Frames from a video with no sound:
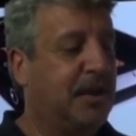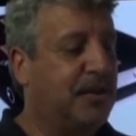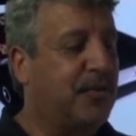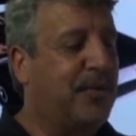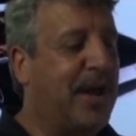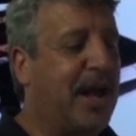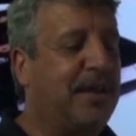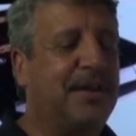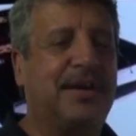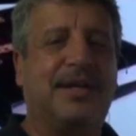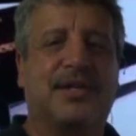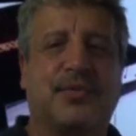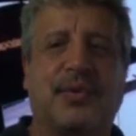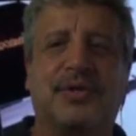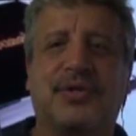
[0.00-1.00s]
The reality
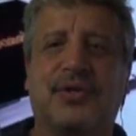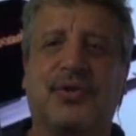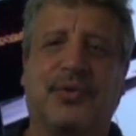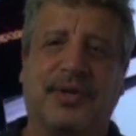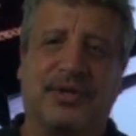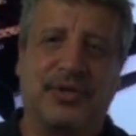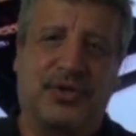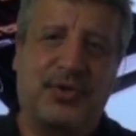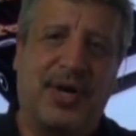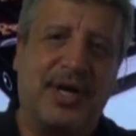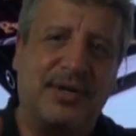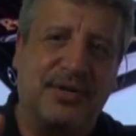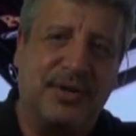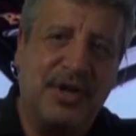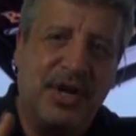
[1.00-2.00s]
is what you're doing is you're
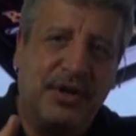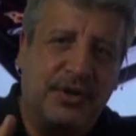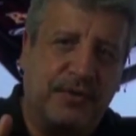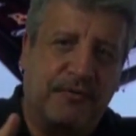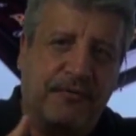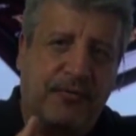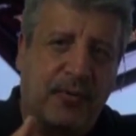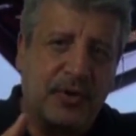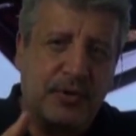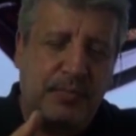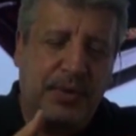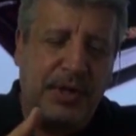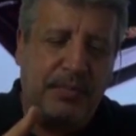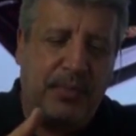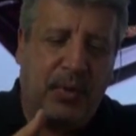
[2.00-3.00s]
trying to force
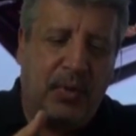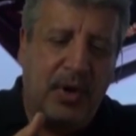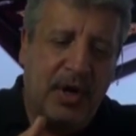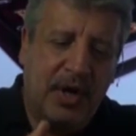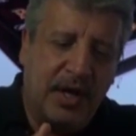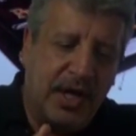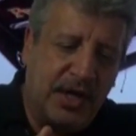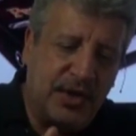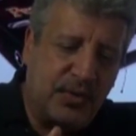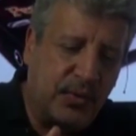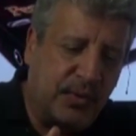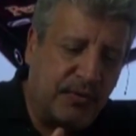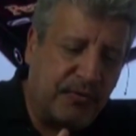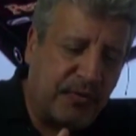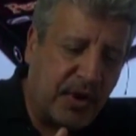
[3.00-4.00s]
people
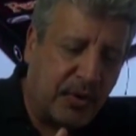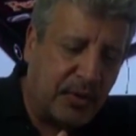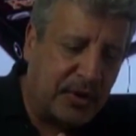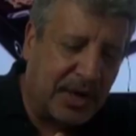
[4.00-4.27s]
into a funnel.